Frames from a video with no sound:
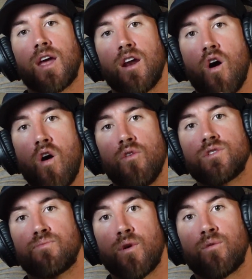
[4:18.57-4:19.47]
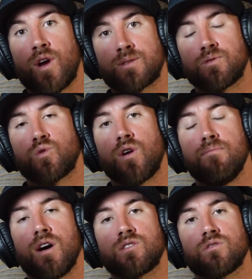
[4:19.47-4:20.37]
and all those respiratory
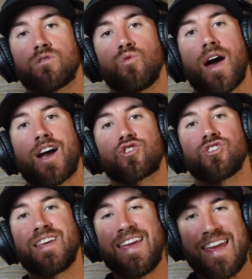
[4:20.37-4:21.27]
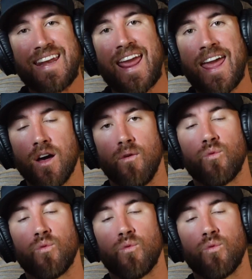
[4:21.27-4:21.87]
muscles to actually inhale,